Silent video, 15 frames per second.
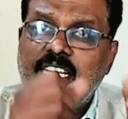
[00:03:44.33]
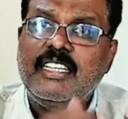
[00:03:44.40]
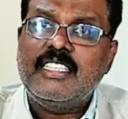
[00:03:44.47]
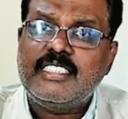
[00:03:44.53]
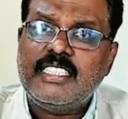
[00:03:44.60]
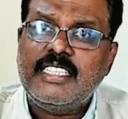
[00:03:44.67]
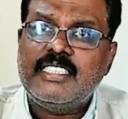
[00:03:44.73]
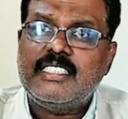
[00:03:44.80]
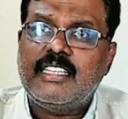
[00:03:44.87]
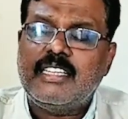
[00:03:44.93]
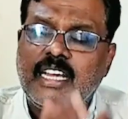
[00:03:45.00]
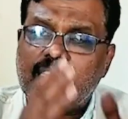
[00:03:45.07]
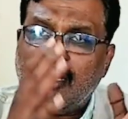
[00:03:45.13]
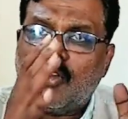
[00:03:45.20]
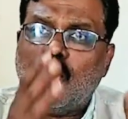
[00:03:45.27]
disease,
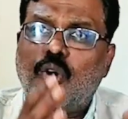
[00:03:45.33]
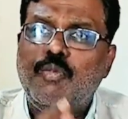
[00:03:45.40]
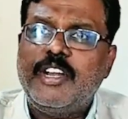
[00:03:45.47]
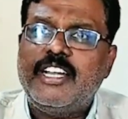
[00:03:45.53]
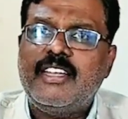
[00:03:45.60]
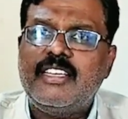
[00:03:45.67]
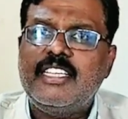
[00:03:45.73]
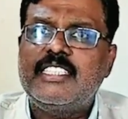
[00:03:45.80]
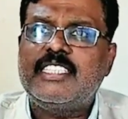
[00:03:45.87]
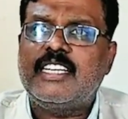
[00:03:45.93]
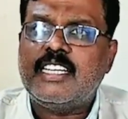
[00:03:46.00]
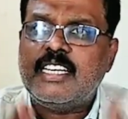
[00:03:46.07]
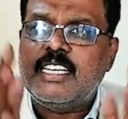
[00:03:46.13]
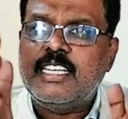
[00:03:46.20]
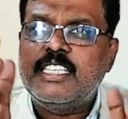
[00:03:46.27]
the COVID is
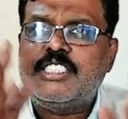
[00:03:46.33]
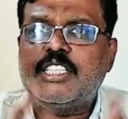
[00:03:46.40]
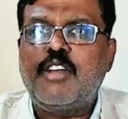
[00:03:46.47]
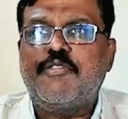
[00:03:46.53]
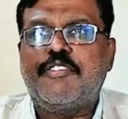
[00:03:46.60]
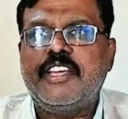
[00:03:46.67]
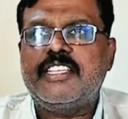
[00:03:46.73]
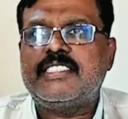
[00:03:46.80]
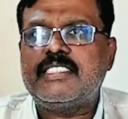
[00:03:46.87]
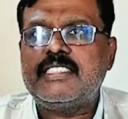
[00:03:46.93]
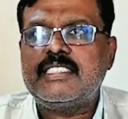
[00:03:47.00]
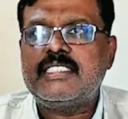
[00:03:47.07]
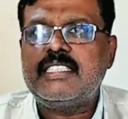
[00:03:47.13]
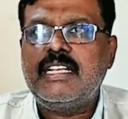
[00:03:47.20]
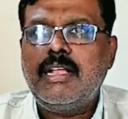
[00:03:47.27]
at an initial
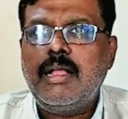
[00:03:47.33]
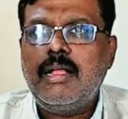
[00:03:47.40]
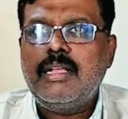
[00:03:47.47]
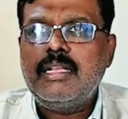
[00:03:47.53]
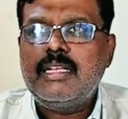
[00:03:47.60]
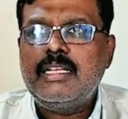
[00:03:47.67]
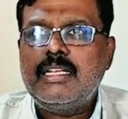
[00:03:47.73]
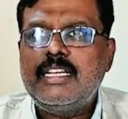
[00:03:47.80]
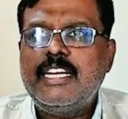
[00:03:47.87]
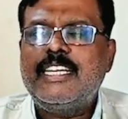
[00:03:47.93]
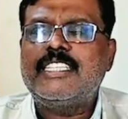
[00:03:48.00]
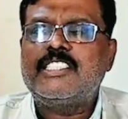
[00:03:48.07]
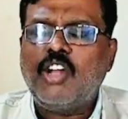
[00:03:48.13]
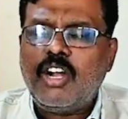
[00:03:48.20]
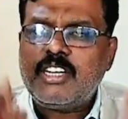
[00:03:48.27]
phase. It
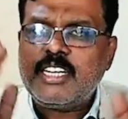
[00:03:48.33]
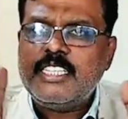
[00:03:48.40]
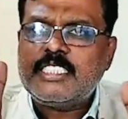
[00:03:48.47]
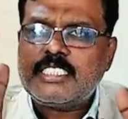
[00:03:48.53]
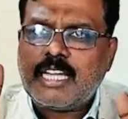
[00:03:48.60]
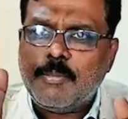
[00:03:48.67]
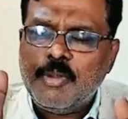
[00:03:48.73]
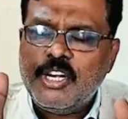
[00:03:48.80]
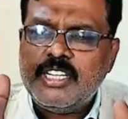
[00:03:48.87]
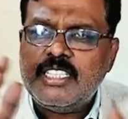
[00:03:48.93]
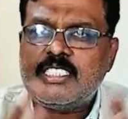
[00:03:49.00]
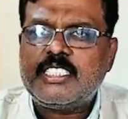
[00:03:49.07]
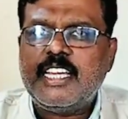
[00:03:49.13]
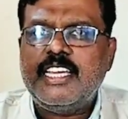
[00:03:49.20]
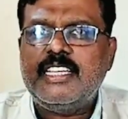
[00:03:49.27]
has not reached
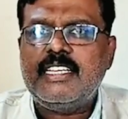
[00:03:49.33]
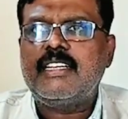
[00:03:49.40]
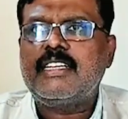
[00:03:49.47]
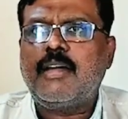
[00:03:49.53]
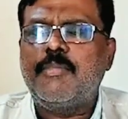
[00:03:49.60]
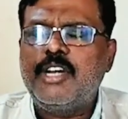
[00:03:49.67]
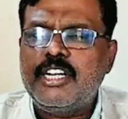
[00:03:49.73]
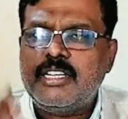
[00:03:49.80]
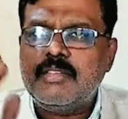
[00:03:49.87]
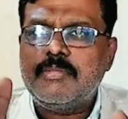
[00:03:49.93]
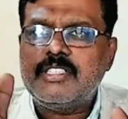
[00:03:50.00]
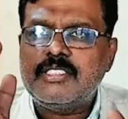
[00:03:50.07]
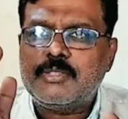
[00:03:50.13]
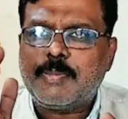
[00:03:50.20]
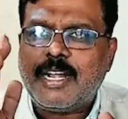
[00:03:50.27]
community
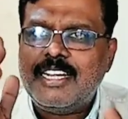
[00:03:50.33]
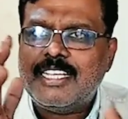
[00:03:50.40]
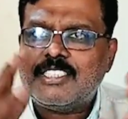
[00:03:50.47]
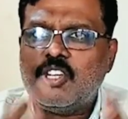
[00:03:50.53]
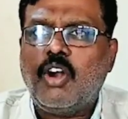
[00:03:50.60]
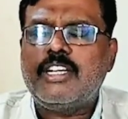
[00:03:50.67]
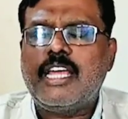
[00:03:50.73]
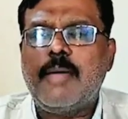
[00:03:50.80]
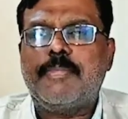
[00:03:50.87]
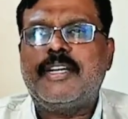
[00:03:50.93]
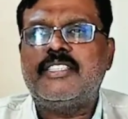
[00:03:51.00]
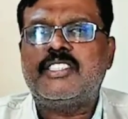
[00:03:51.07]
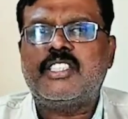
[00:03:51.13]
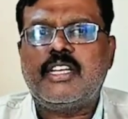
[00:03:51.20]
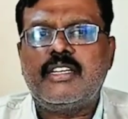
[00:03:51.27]
spread has not
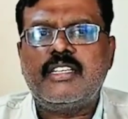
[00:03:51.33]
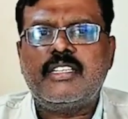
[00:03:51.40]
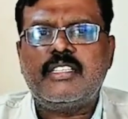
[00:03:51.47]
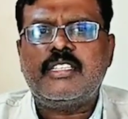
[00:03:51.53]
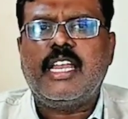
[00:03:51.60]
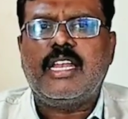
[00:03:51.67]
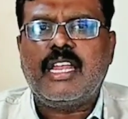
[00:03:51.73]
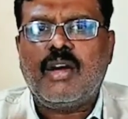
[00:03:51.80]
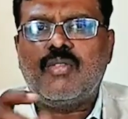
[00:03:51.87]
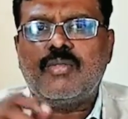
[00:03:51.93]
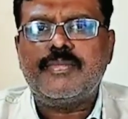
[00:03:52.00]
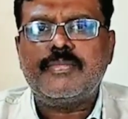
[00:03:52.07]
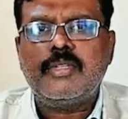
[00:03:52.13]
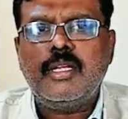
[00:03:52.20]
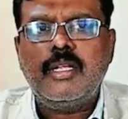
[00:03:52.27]
happened till
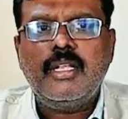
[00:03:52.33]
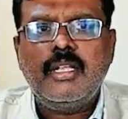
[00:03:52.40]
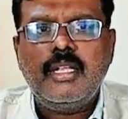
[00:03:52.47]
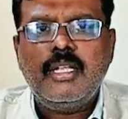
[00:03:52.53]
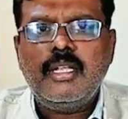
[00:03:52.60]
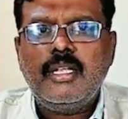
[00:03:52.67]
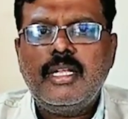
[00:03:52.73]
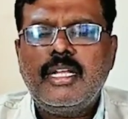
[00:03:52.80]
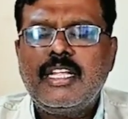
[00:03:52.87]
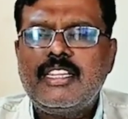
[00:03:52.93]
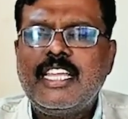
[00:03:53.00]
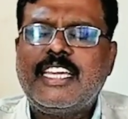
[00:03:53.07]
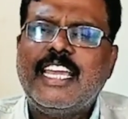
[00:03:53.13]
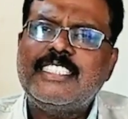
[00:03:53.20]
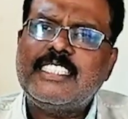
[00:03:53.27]
now.
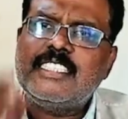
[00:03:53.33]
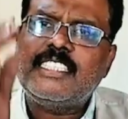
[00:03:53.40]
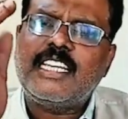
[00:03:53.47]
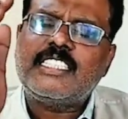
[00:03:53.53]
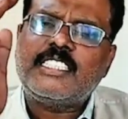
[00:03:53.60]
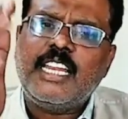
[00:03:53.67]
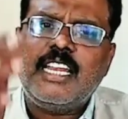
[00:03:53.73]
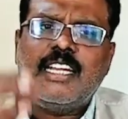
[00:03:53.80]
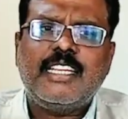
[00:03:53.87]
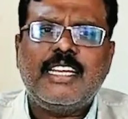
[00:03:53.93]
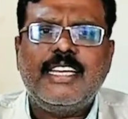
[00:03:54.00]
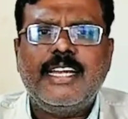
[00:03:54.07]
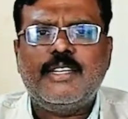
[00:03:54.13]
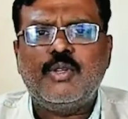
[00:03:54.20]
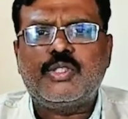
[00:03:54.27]
The cases are still at a
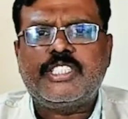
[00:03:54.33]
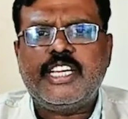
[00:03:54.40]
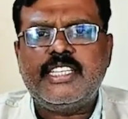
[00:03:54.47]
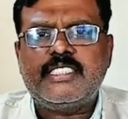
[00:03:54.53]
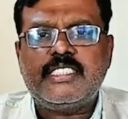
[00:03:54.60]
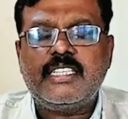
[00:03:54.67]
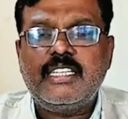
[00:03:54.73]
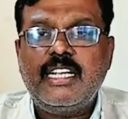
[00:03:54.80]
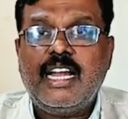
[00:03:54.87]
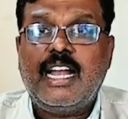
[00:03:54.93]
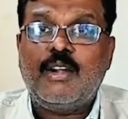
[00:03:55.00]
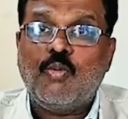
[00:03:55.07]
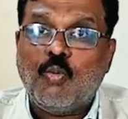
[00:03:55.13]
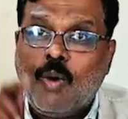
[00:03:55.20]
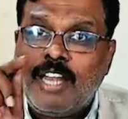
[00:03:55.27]
native stage.
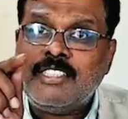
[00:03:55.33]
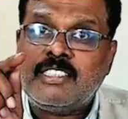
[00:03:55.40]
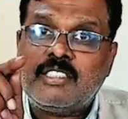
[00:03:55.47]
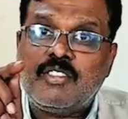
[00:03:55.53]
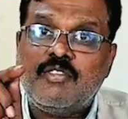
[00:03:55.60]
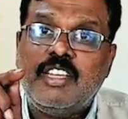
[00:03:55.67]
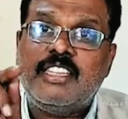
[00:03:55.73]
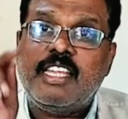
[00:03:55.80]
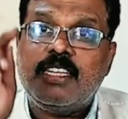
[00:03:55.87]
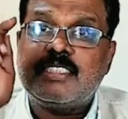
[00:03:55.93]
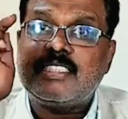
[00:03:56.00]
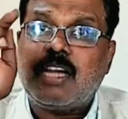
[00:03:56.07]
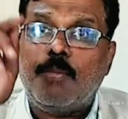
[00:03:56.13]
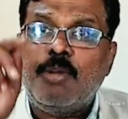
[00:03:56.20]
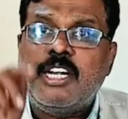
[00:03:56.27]
And once when there
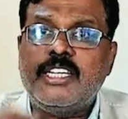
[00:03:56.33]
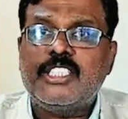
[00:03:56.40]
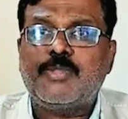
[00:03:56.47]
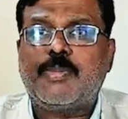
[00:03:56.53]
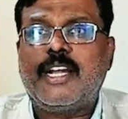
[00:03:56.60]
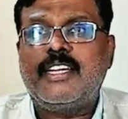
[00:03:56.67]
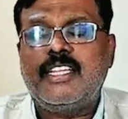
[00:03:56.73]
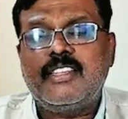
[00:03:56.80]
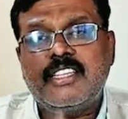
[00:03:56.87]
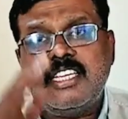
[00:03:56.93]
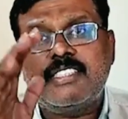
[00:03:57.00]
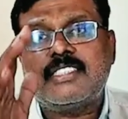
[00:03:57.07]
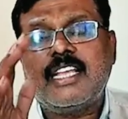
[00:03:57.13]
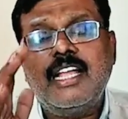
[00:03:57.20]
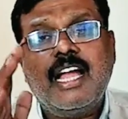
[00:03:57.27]
is community spread in
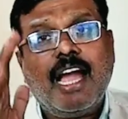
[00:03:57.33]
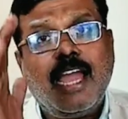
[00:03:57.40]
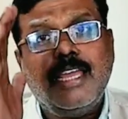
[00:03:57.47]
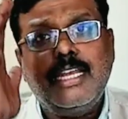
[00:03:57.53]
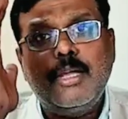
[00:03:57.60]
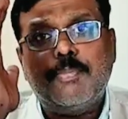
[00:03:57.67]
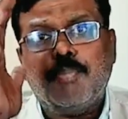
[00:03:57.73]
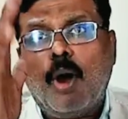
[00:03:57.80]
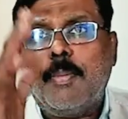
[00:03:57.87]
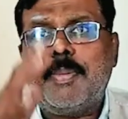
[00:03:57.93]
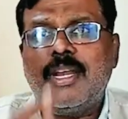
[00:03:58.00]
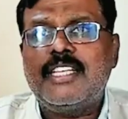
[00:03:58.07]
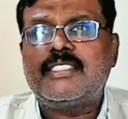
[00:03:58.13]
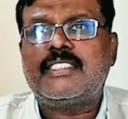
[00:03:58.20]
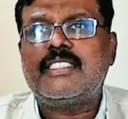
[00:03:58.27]
these highly
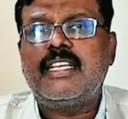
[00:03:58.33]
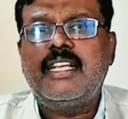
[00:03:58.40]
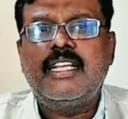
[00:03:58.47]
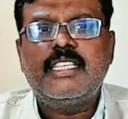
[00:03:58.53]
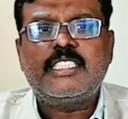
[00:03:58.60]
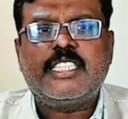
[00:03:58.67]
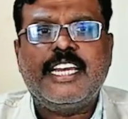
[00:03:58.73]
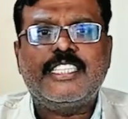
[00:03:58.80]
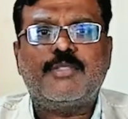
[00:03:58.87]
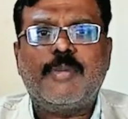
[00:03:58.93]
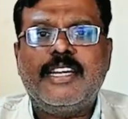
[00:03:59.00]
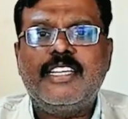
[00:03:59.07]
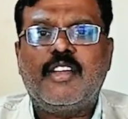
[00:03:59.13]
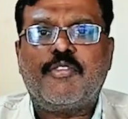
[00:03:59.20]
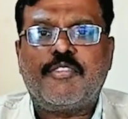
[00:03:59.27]
populous states,
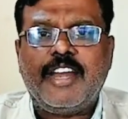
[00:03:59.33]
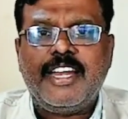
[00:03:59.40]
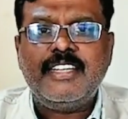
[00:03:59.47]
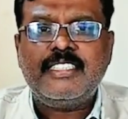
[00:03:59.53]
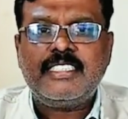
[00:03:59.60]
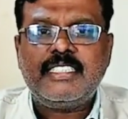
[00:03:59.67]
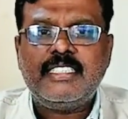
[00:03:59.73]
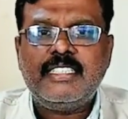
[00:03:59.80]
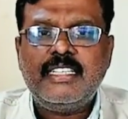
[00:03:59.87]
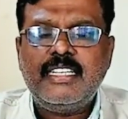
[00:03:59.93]
my dear friends,